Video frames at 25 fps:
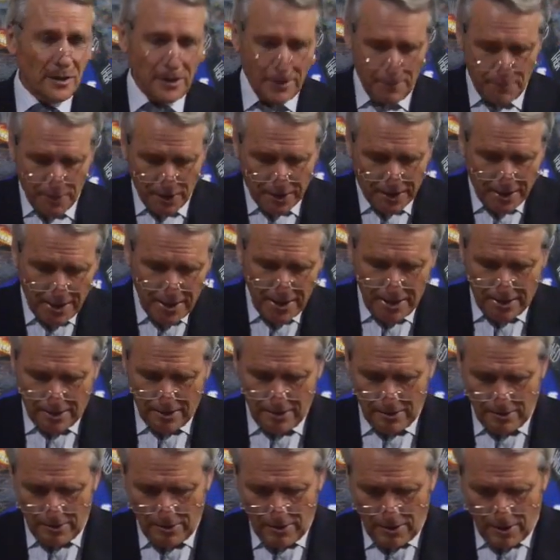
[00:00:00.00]
the
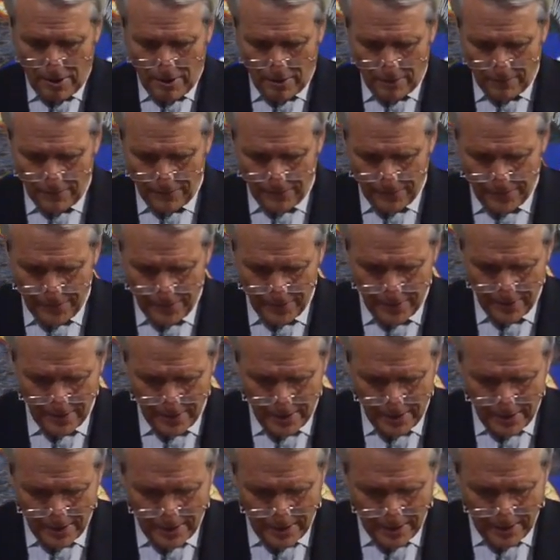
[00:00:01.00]
beginning of
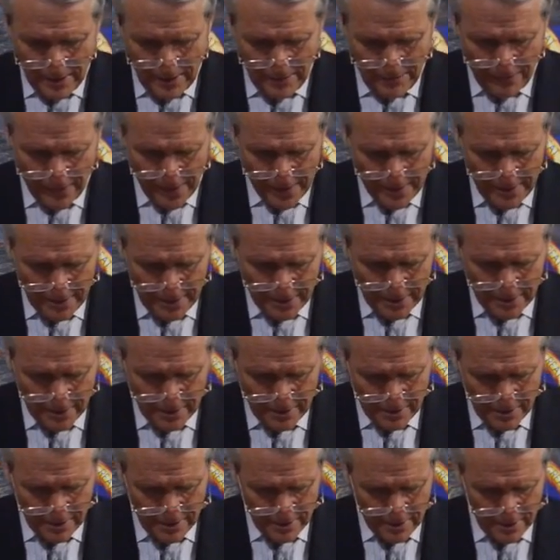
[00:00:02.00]

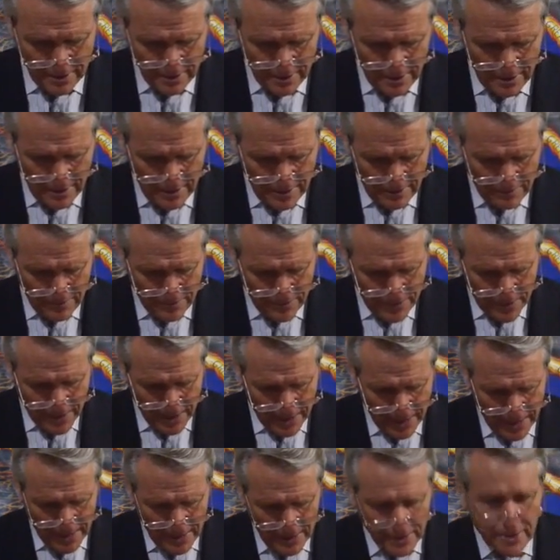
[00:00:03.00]
events.
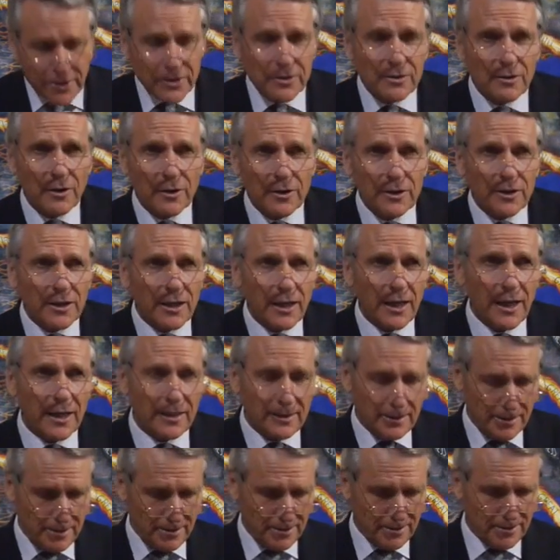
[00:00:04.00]
The end is not
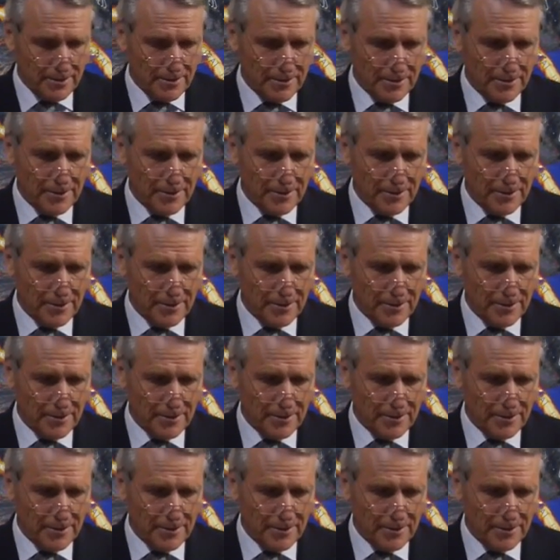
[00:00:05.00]
yet.